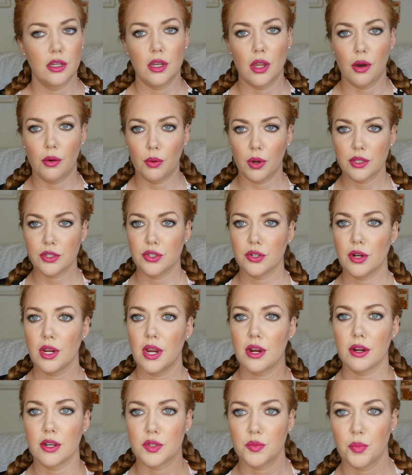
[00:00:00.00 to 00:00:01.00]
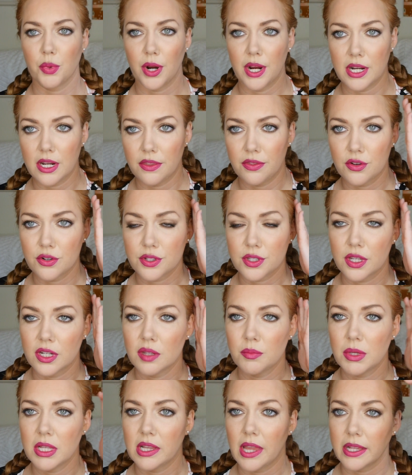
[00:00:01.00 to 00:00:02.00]
Now, once your hair is braided, there's
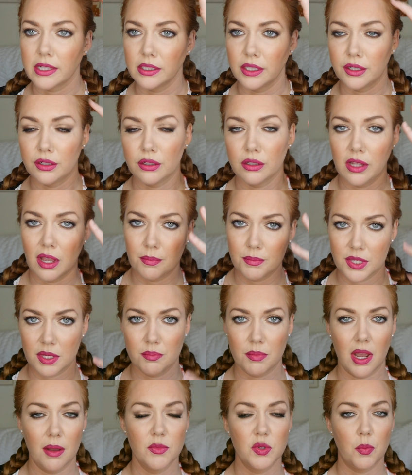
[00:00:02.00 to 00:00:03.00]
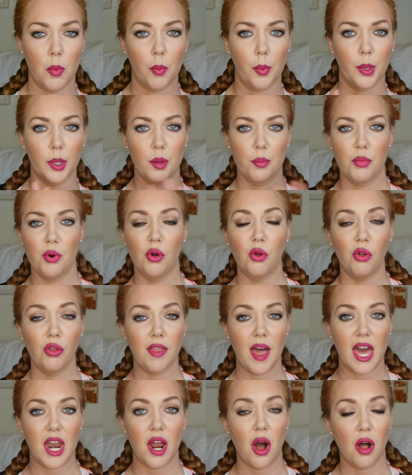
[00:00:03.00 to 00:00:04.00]
gonna be like little lumps and bumps, but we're gonna pull
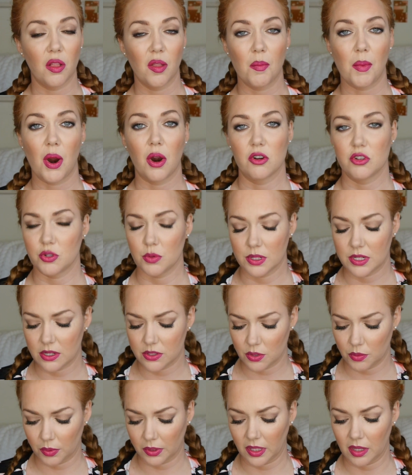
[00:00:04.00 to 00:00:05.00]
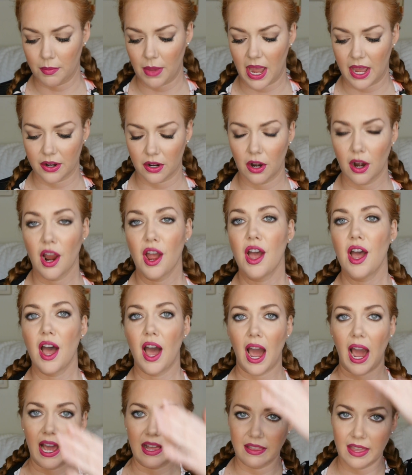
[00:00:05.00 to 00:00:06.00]
that all apart so it doesn't really matter.
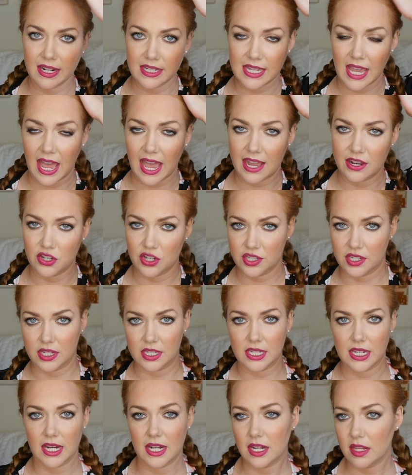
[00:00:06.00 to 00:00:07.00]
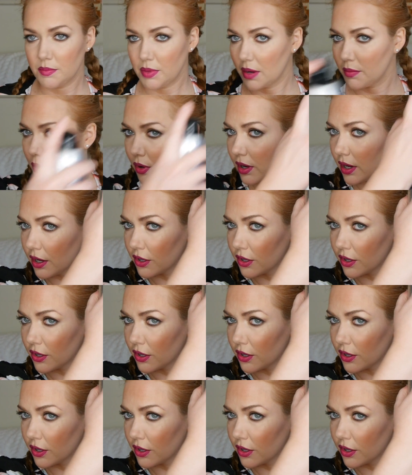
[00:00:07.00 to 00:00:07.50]
I like to add just a teeny bit more